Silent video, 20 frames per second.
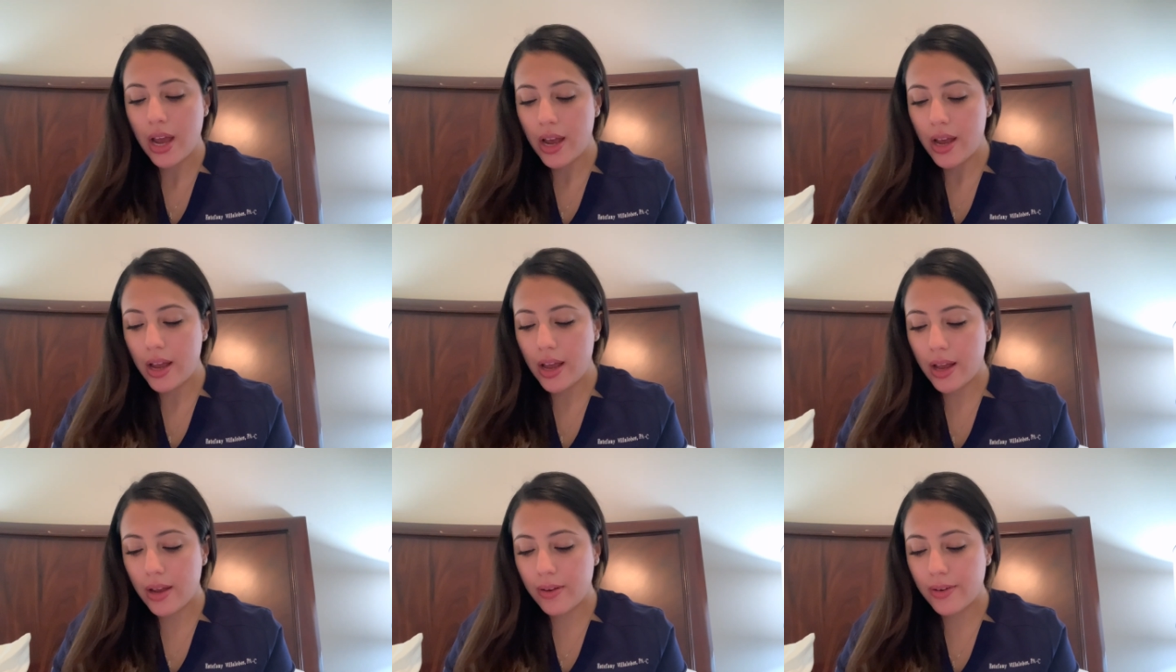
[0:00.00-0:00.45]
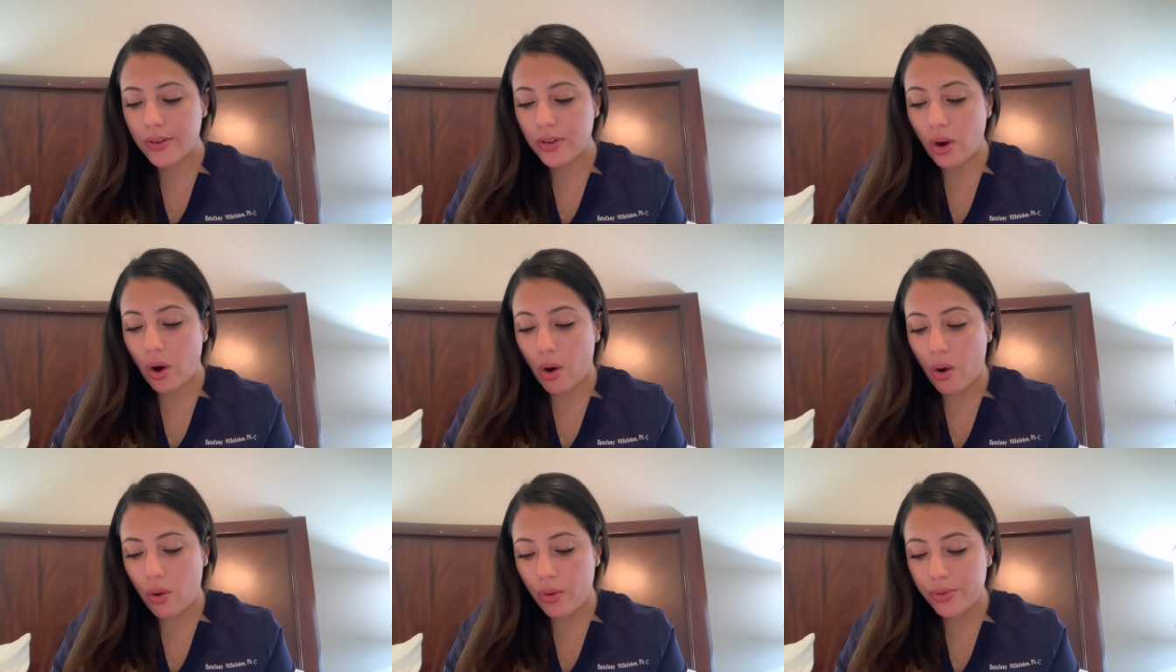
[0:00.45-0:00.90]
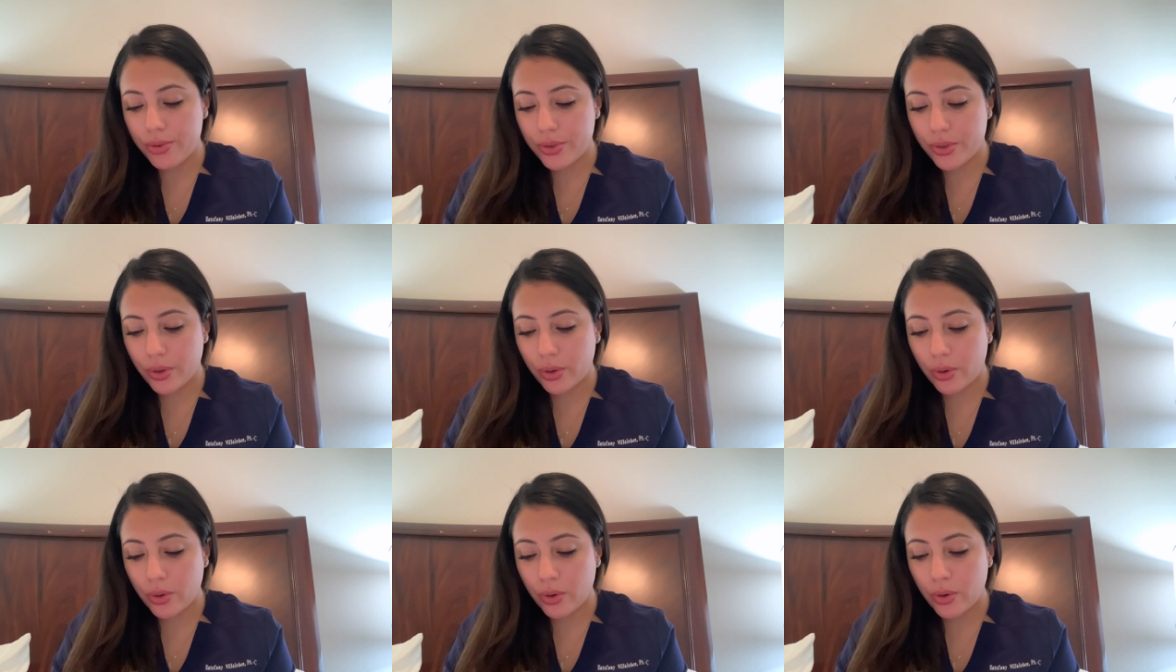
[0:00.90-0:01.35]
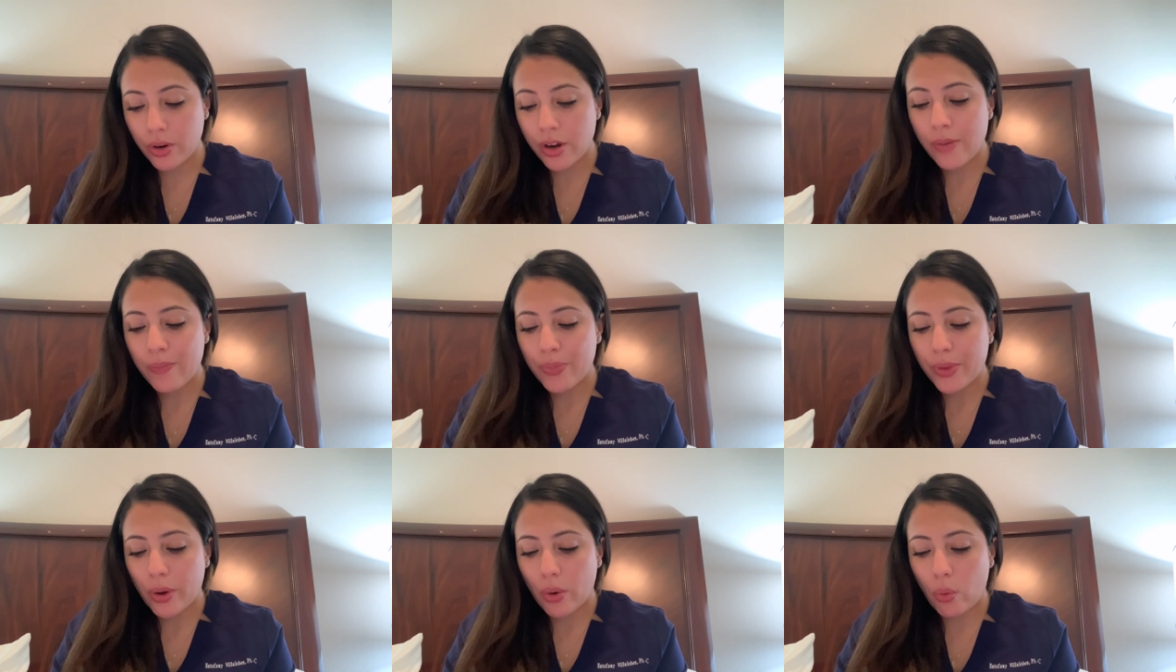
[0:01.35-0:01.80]
and also
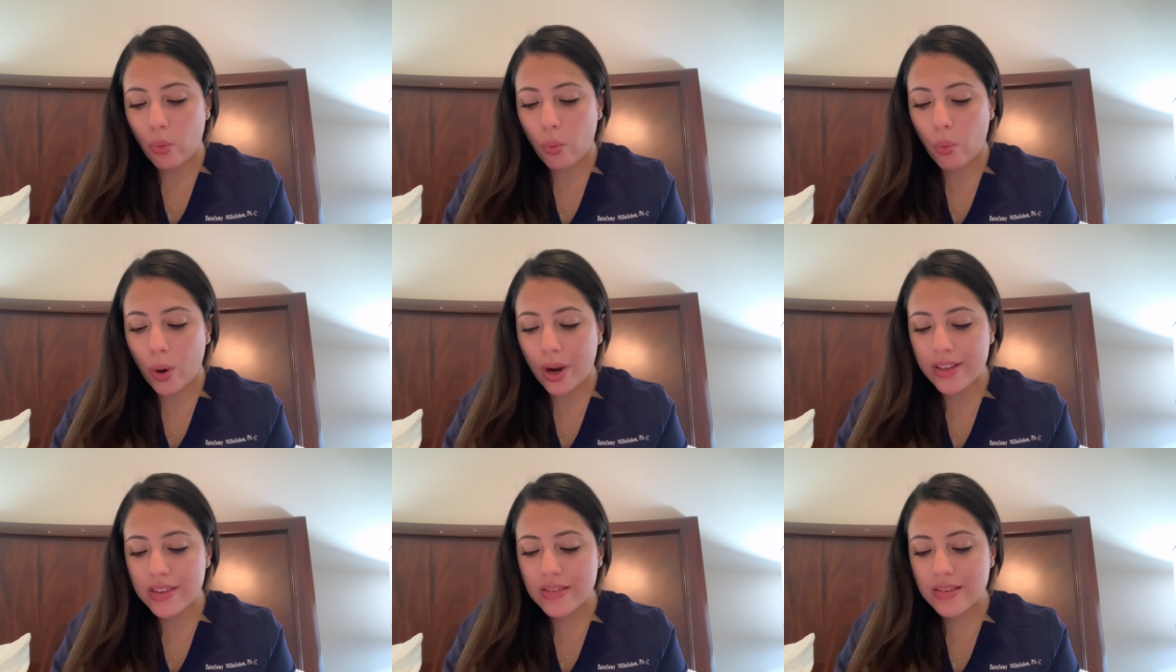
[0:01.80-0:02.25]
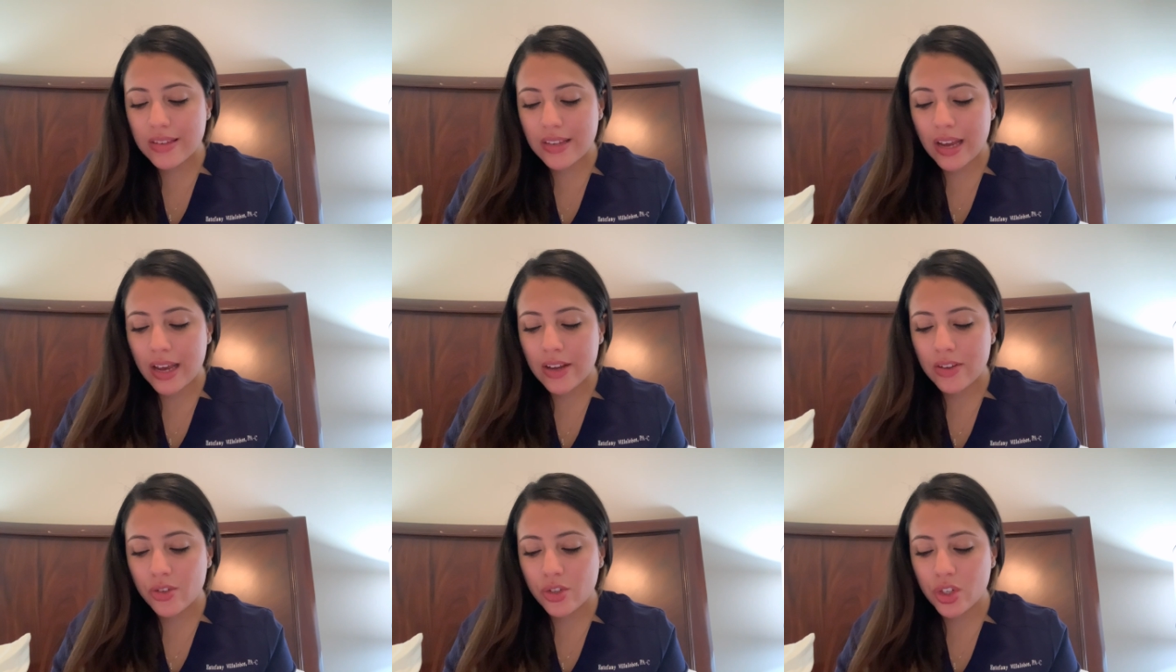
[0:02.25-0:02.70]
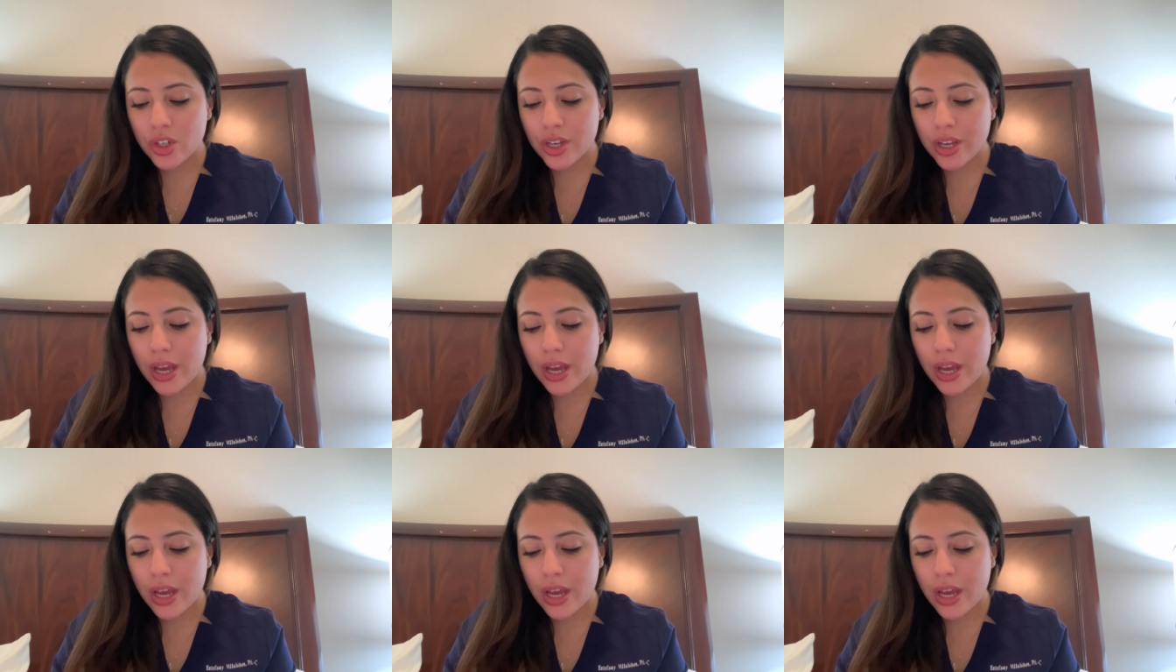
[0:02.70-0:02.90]
what stage